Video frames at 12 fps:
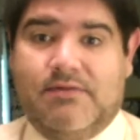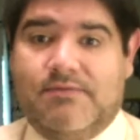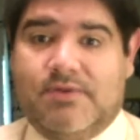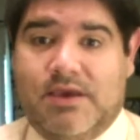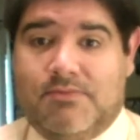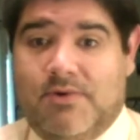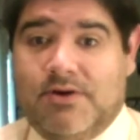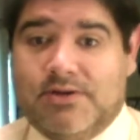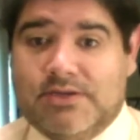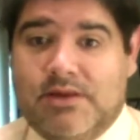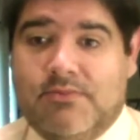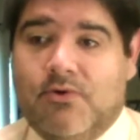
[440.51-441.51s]
of the
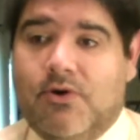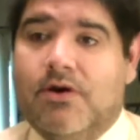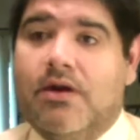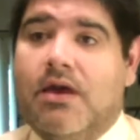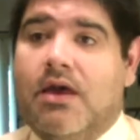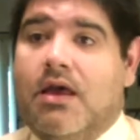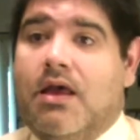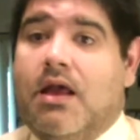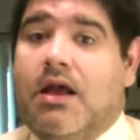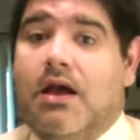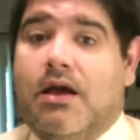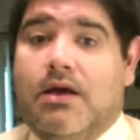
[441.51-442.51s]
typewriters anymore.
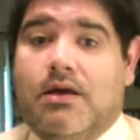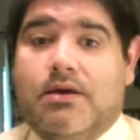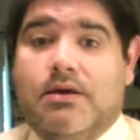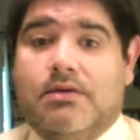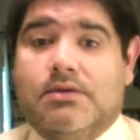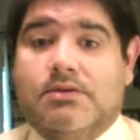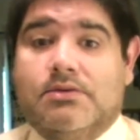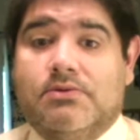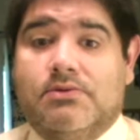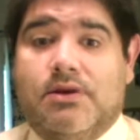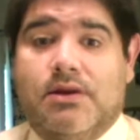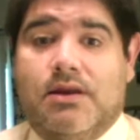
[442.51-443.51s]

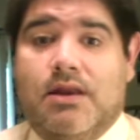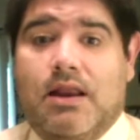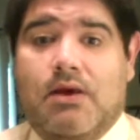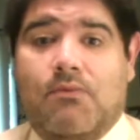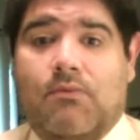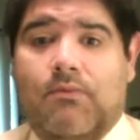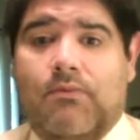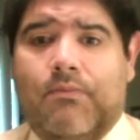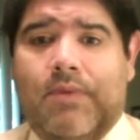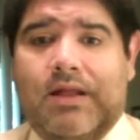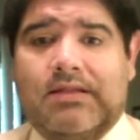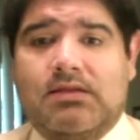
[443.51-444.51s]
So
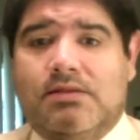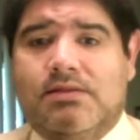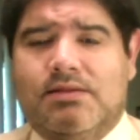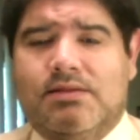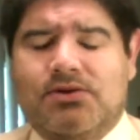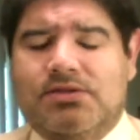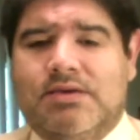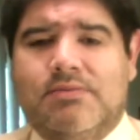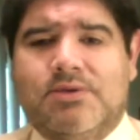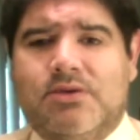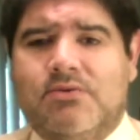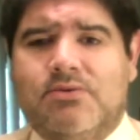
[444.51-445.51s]
my third tip
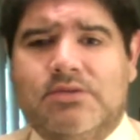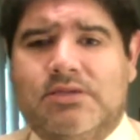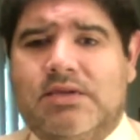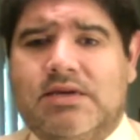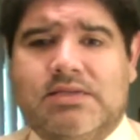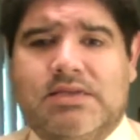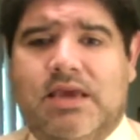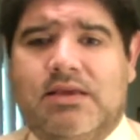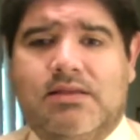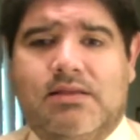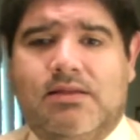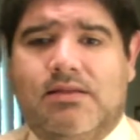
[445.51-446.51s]
to you is dictate,
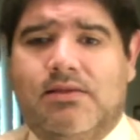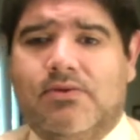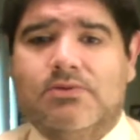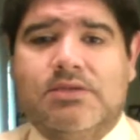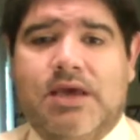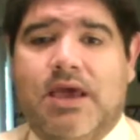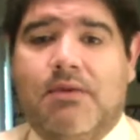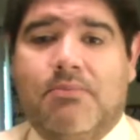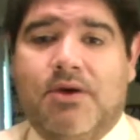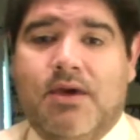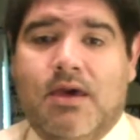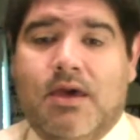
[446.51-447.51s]
don't type.
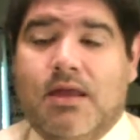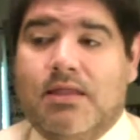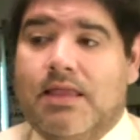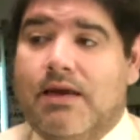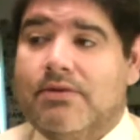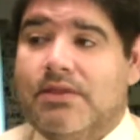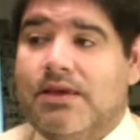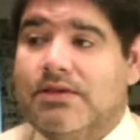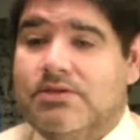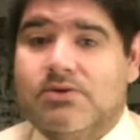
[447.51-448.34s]
Nowadays, you